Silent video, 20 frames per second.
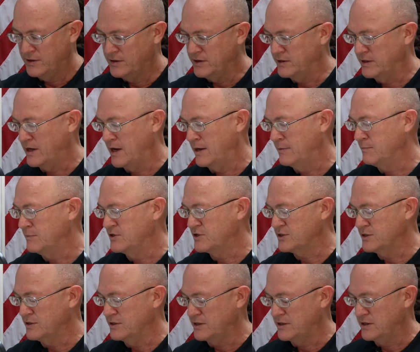I
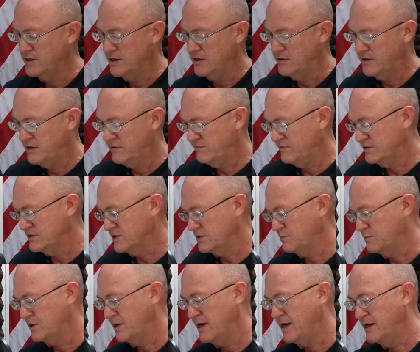mentioned the infant
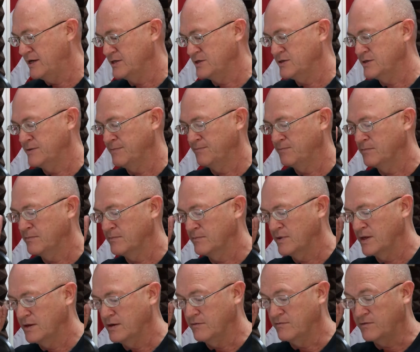supplies,
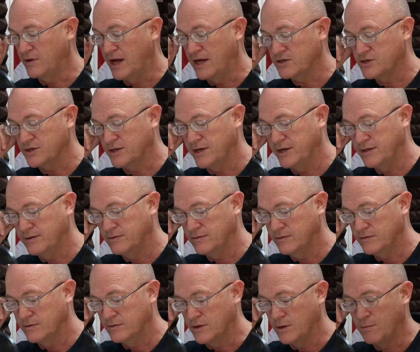flashlight,
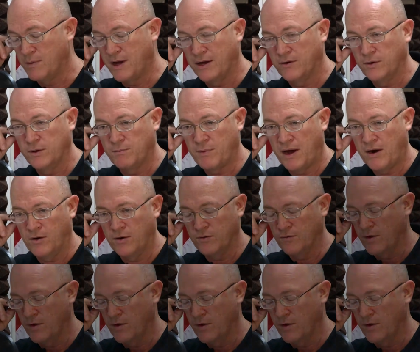a battery-powered